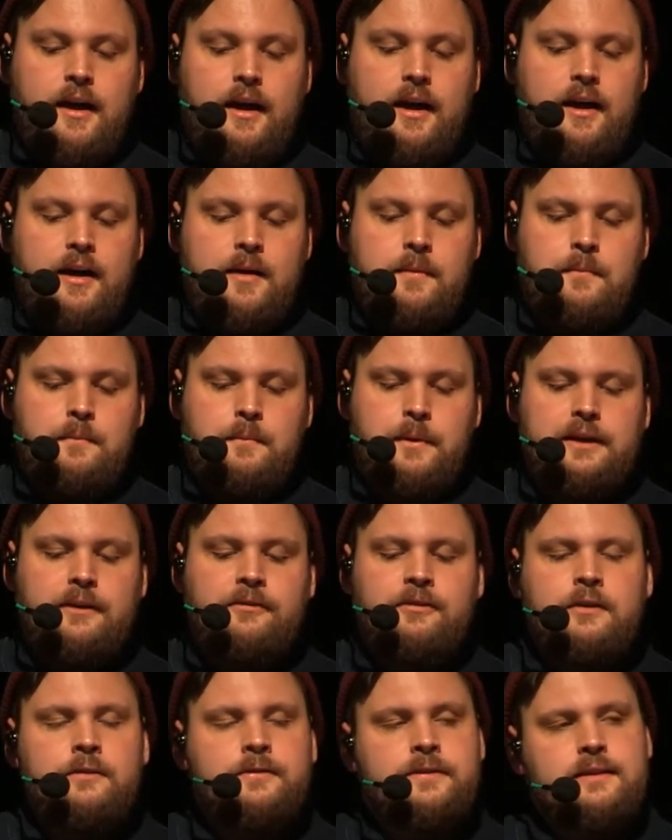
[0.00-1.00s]
But
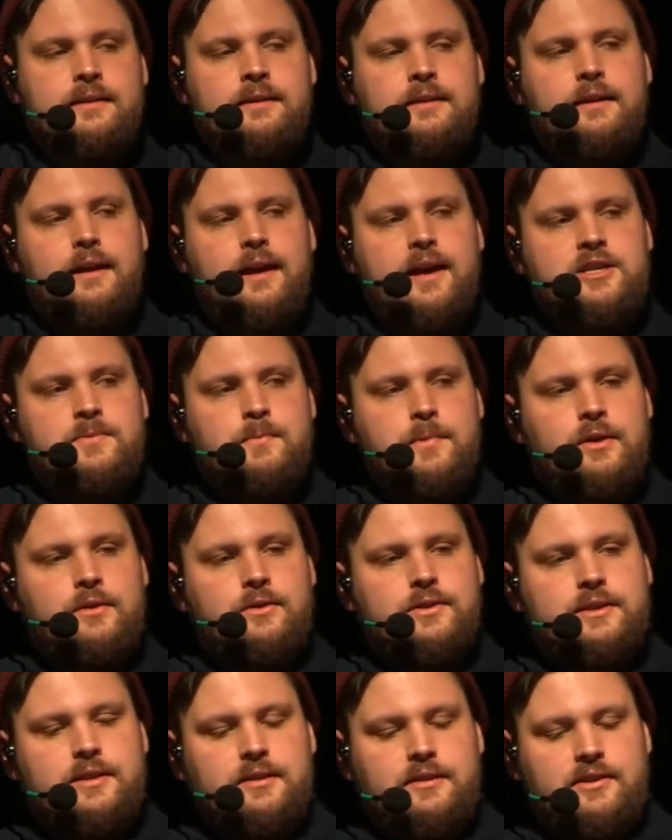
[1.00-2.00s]
if you've seen the
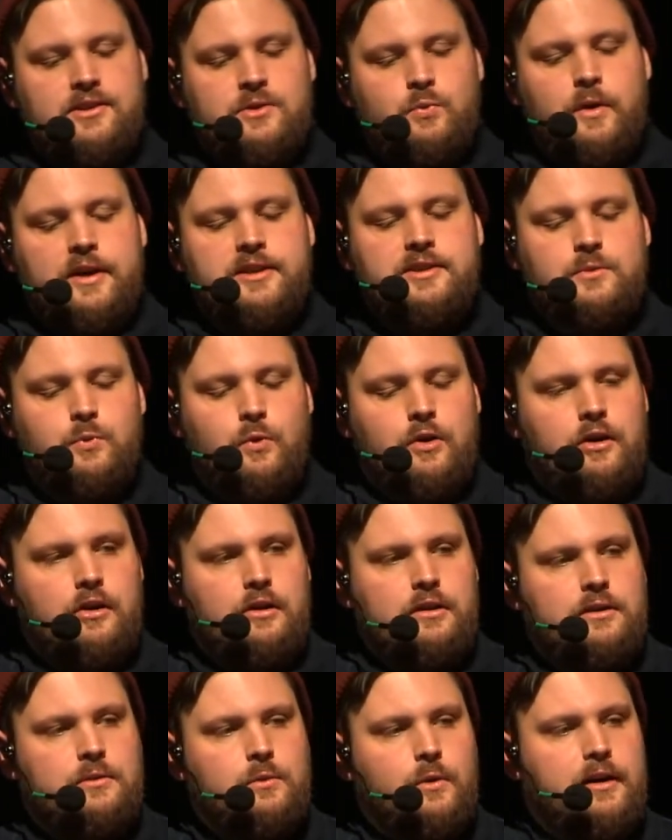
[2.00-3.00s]
HBO series
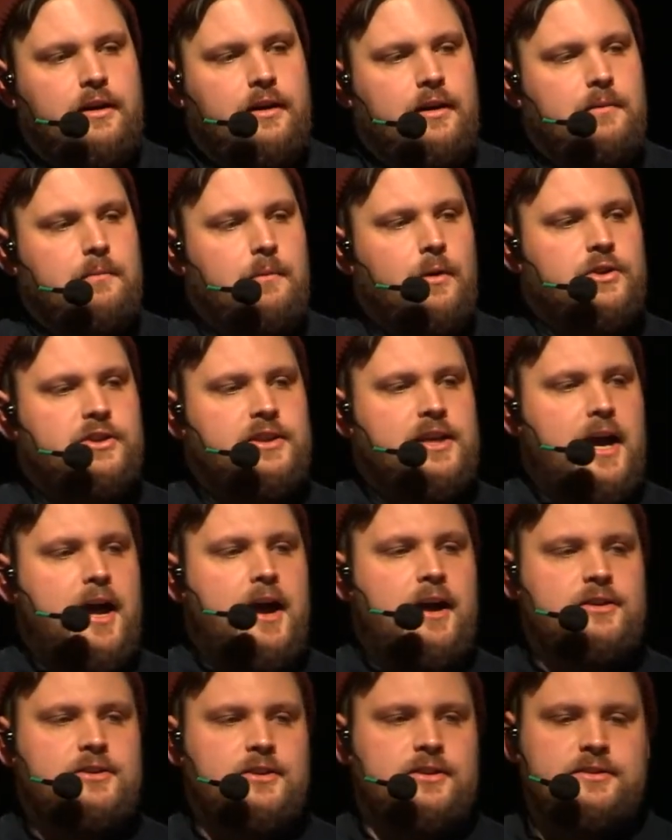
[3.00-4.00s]
Westworld, where most
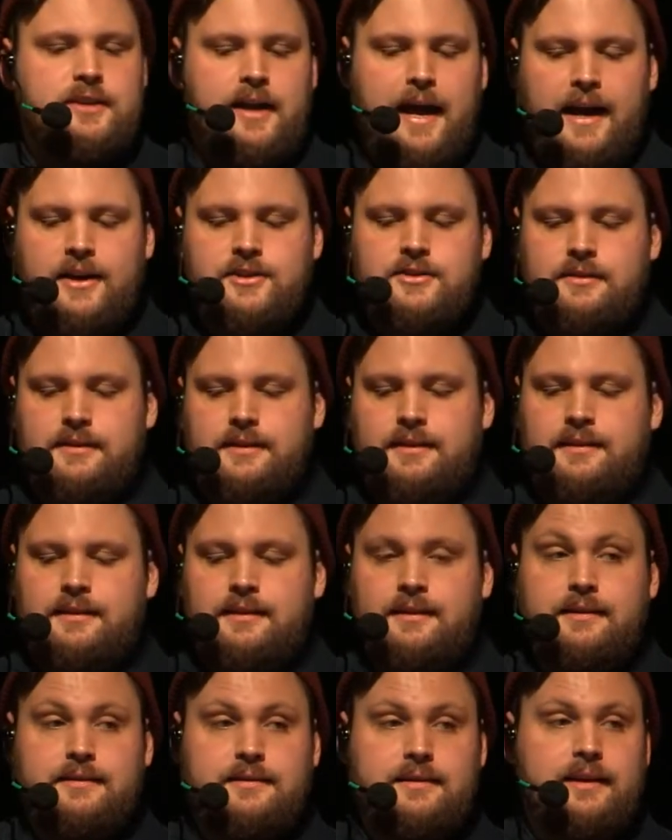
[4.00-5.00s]
characters are actually
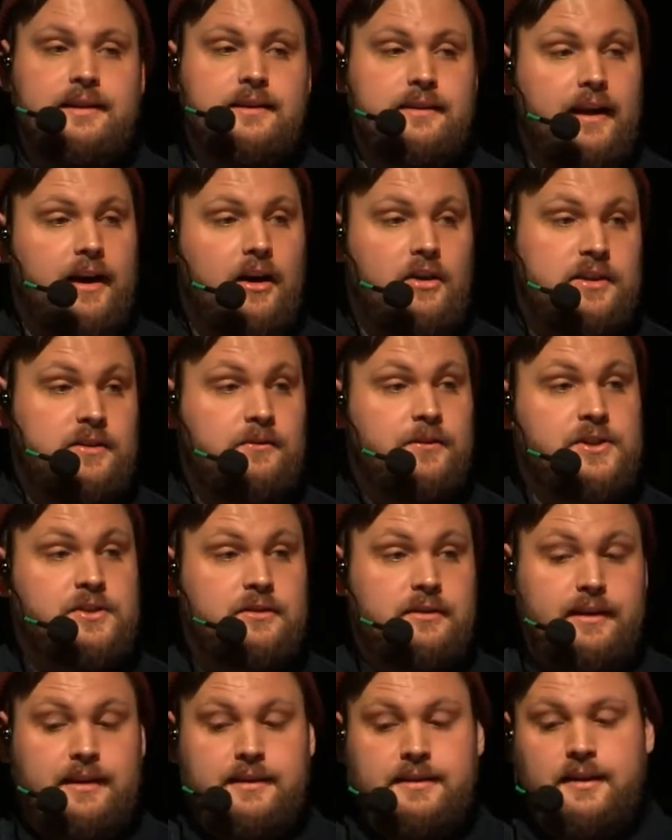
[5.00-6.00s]
these
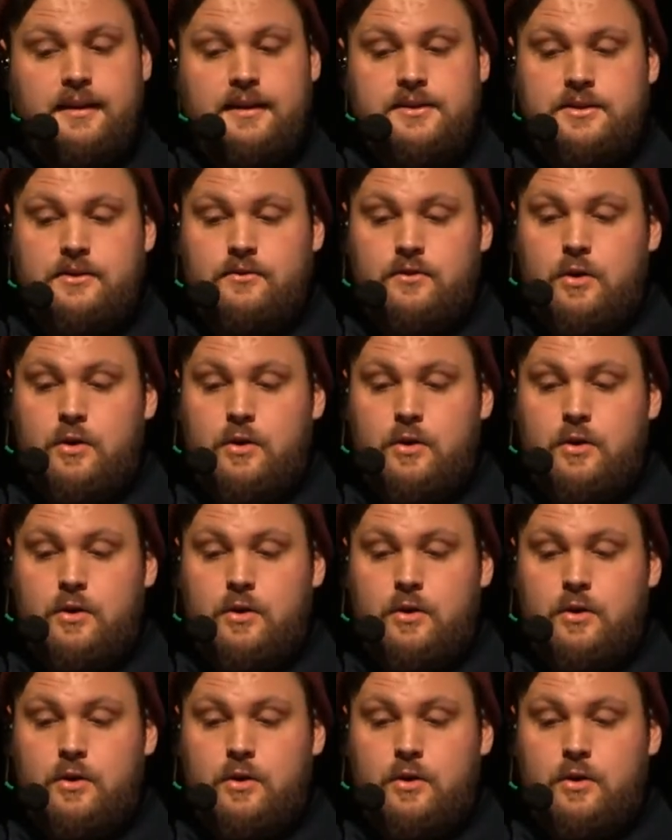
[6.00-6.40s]
artificially intelligent